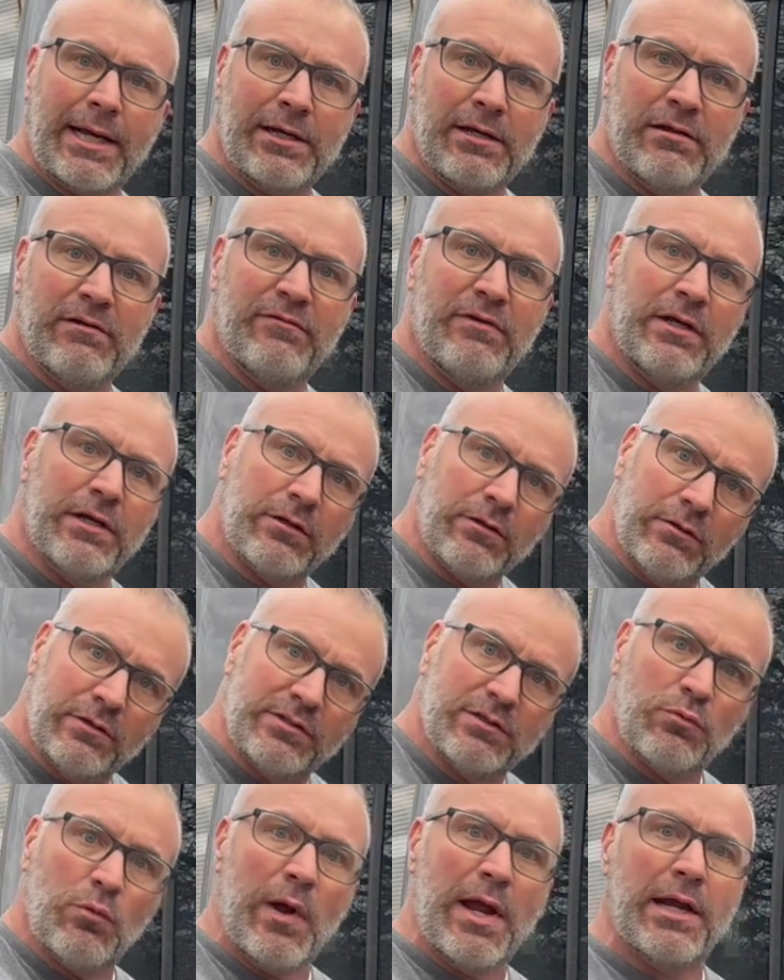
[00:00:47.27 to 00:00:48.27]
into the vehicle.
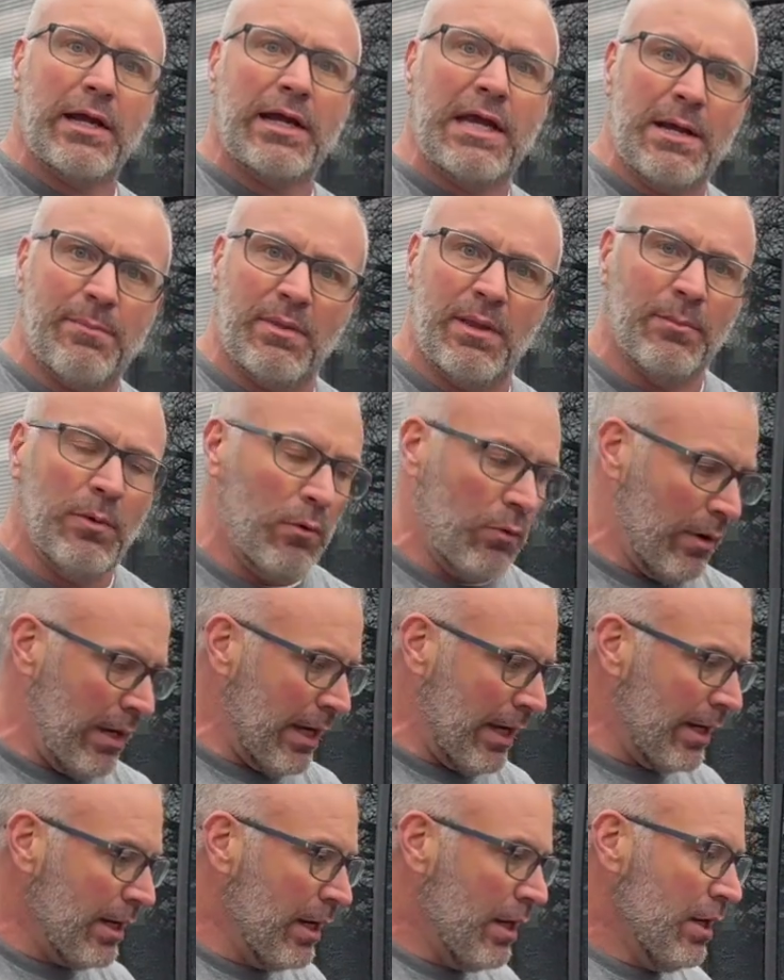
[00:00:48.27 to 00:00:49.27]
It's a way to keep them
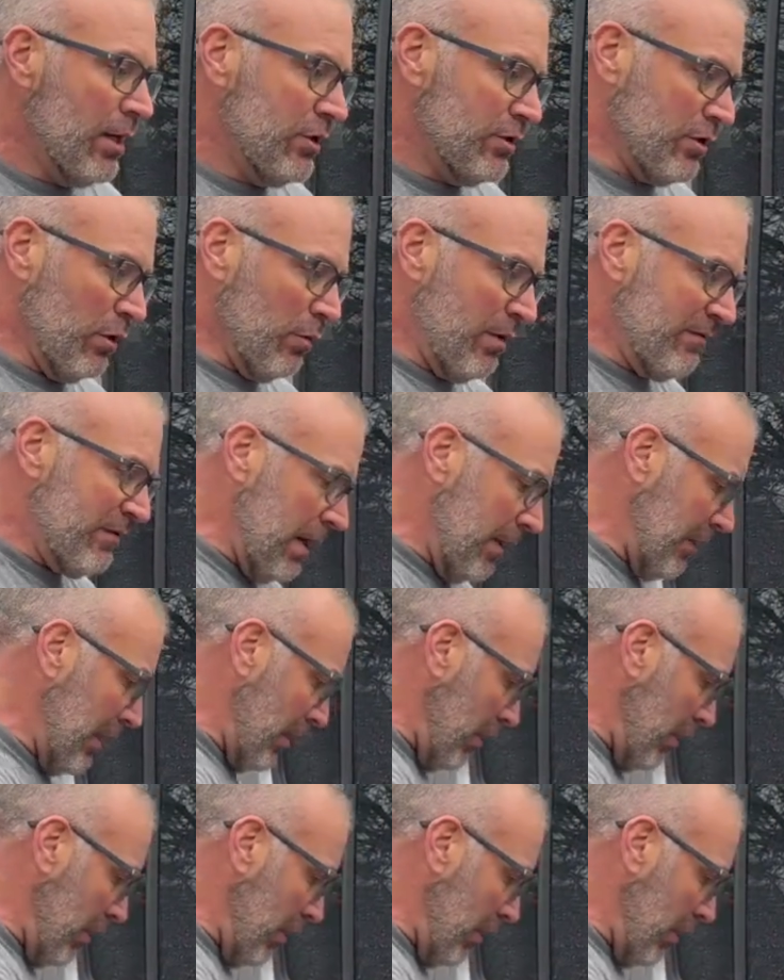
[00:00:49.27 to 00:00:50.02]
away. So we've done that